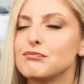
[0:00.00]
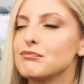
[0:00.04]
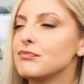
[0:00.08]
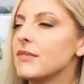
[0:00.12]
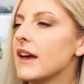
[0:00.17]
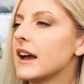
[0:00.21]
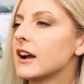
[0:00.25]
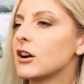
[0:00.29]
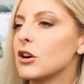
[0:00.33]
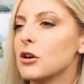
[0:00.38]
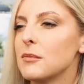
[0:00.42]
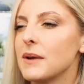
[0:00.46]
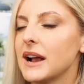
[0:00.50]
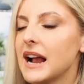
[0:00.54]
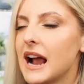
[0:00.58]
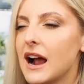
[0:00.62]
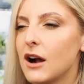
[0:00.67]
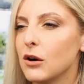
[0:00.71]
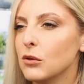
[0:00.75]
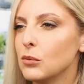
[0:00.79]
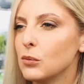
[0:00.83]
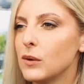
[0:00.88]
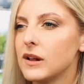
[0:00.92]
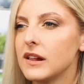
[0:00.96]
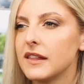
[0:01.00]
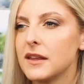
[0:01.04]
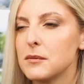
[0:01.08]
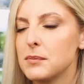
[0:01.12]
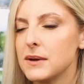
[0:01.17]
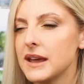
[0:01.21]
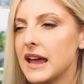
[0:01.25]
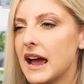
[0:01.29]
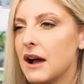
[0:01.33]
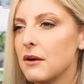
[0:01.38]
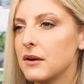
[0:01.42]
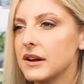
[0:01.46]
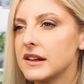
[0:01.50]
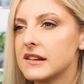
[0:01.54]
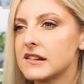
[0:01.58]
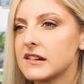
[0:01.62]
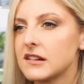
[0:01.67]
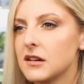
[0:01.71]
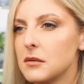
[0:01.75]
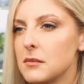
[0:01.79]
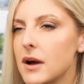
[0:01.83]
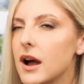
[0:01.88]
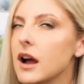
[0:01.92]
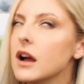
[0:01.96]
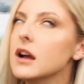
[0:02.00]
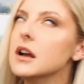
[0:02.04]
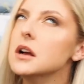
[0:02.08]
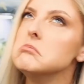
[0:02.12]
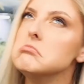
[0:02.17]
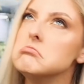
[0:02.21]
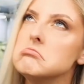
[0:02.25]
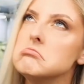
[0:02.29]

They're coming out. Will they be out in summer?